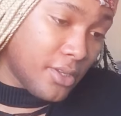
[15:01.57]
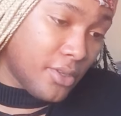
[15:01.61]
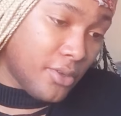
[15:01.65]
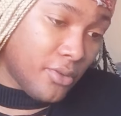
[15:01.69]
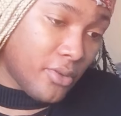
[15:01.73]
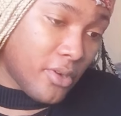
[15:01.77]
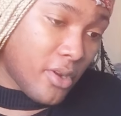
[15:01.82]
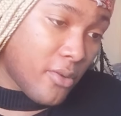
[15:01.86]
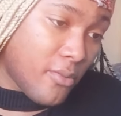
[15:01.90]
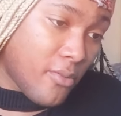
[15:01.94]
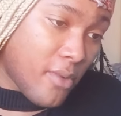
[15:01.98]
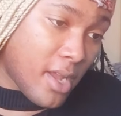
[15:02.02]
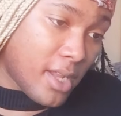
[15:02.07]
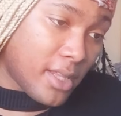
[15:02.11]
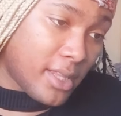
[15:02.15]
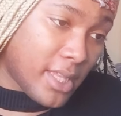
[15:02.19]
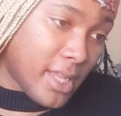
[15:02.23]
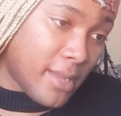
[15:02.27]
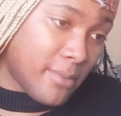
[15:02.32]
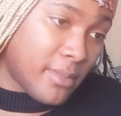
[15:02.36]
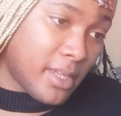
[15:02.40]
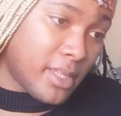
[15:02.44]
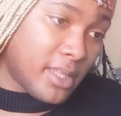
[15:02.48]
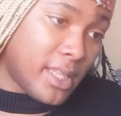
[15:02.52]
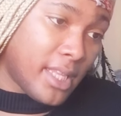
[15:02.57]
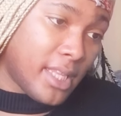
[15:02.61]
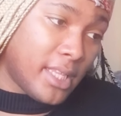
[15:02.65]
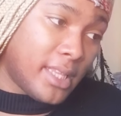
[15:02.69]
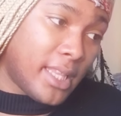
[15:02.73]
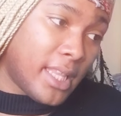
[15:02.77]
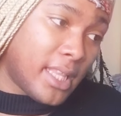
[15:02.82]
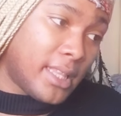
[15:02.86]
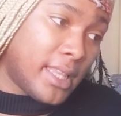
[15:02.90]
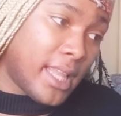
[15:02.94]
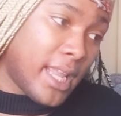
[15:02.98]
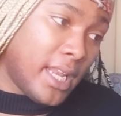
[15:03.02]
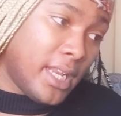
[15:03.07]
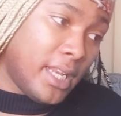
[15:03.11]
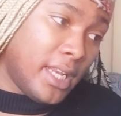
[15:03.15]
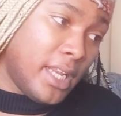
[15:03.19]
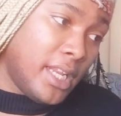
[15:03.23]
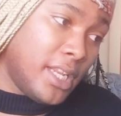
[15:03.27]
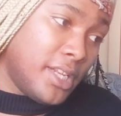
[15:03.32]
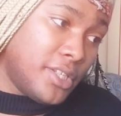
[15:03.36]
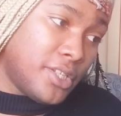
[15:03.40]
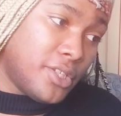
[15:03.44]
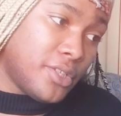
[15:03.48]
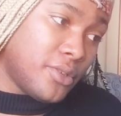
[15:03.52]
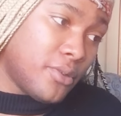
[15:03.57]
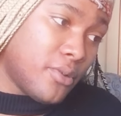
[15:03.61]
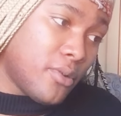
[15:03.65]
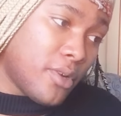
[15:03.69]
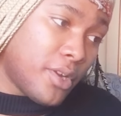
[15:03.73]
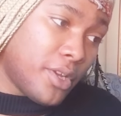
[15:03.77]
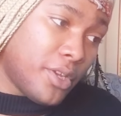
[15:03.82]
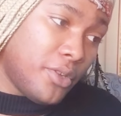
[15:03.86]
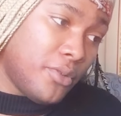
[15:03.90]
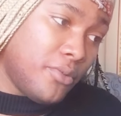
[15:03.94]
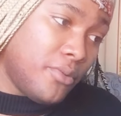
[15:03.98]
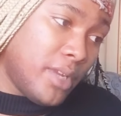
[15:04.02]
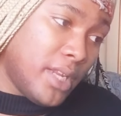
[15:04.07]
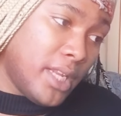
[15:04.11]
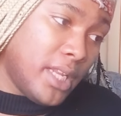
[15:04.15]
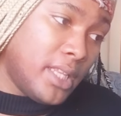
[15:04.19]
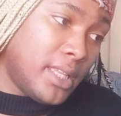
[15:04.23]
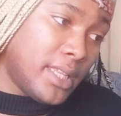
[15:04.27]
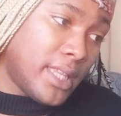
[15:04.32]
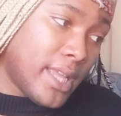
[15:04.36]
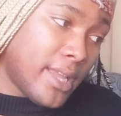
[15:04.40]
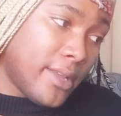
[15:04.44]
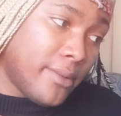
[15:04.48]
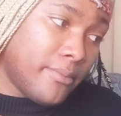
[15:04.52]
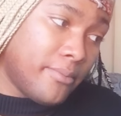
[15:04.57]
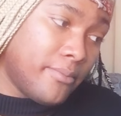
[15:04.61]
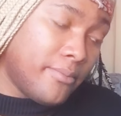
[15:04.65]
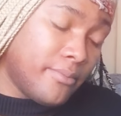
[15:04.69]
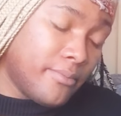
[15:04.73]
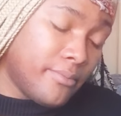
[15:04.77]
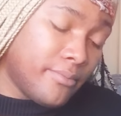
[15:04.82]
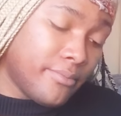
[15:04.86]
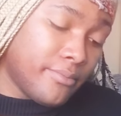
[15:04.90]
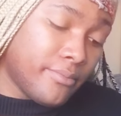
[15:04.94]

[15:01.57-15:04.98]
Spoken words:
you don't want them to think that they need you or you need them.